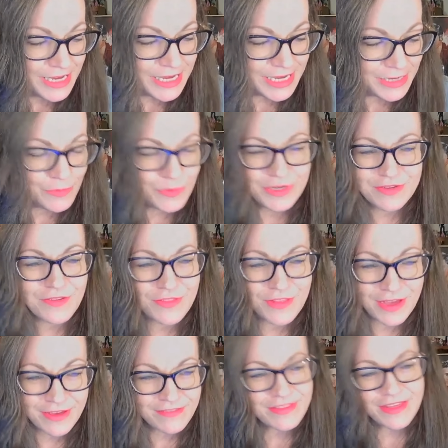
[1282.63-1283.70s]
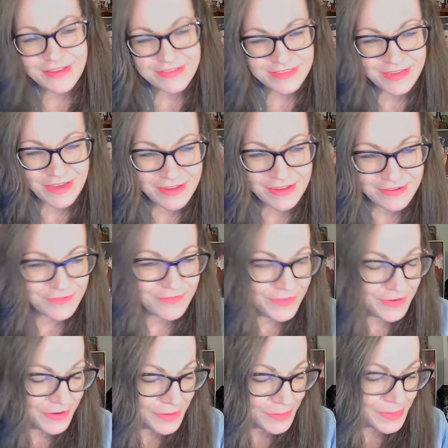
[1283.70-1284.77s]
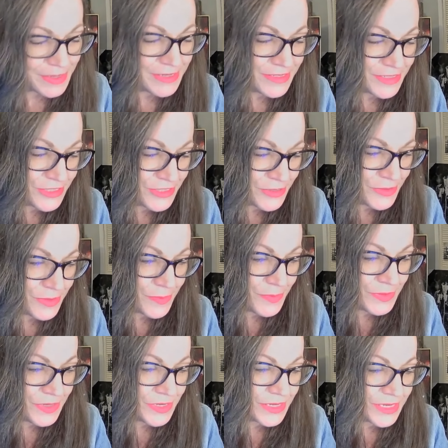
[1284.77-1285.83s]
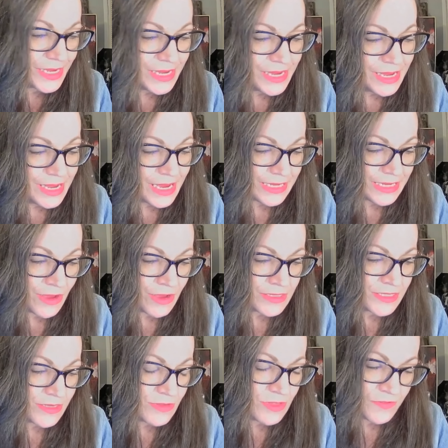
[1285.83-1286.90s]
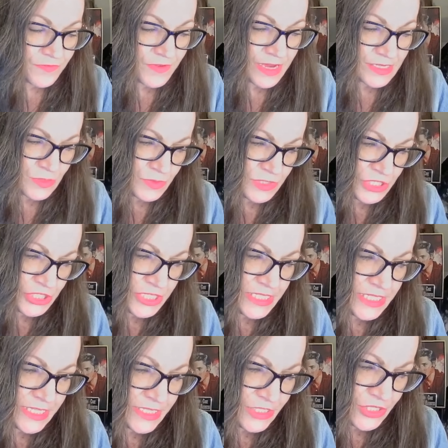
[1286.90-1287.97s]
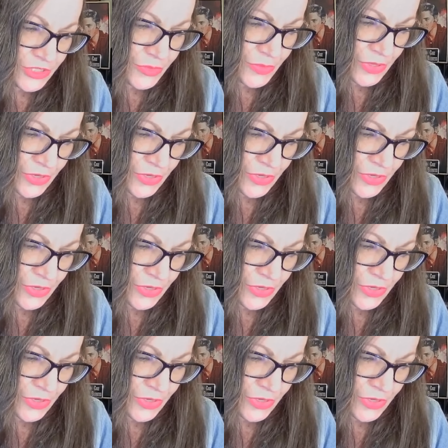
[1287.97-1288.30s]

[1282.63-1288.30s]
he wouldn't have liked that title very much to her book. And also the fact when she did do